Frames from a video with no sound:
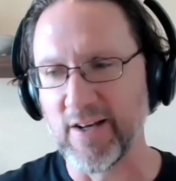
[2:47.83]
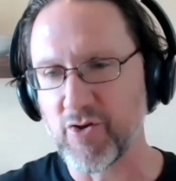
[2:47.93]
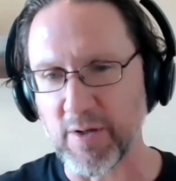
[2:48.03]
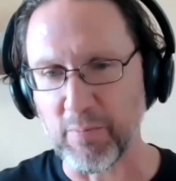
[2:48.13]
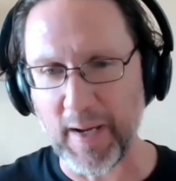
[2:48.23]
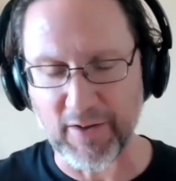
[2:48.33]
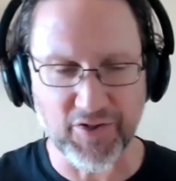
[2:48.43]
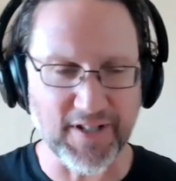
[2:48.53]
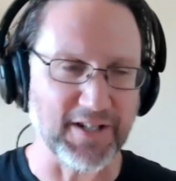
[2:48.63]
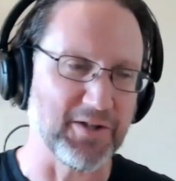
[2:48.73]

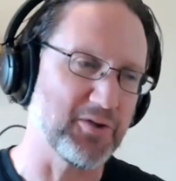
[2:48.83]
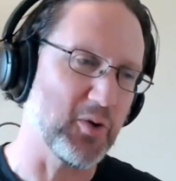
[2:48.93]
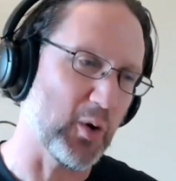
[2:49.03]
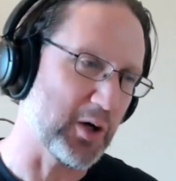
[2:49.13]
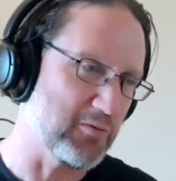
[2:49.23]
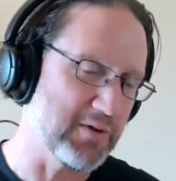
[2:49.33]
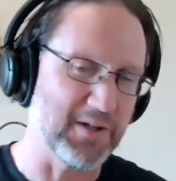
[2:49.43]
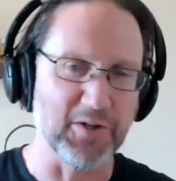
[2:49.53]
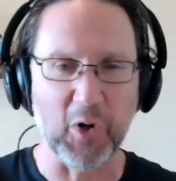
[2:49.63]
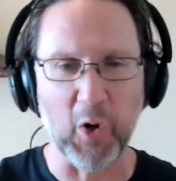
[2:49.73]
chimpanzees or
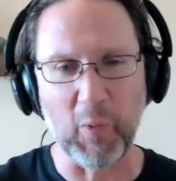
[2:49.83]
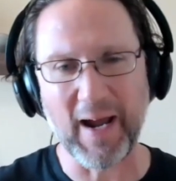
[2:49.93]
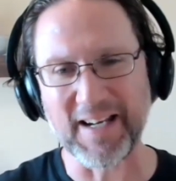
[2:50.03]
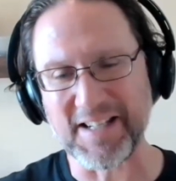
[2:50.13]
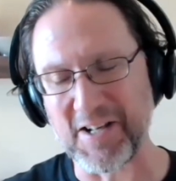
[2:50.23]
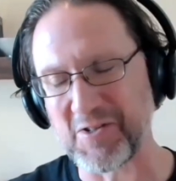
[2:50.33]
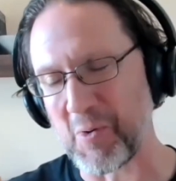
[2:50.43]
gorillas or orangutans